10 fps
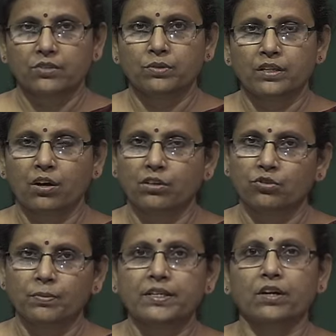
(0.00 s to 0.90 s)
we will also
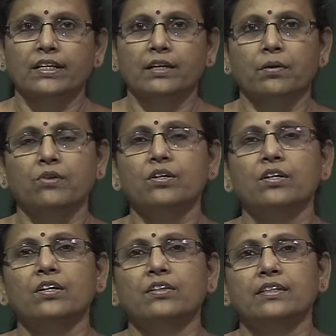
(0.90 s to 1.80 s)
be talking about
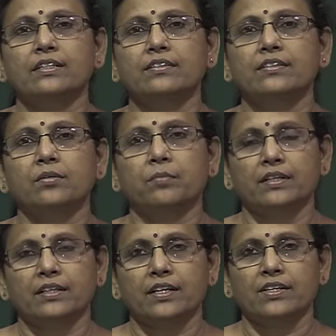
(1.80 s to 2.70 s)
this
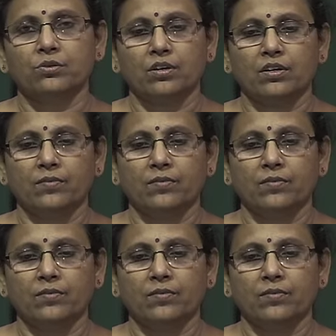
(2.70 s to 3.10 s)
particular tool.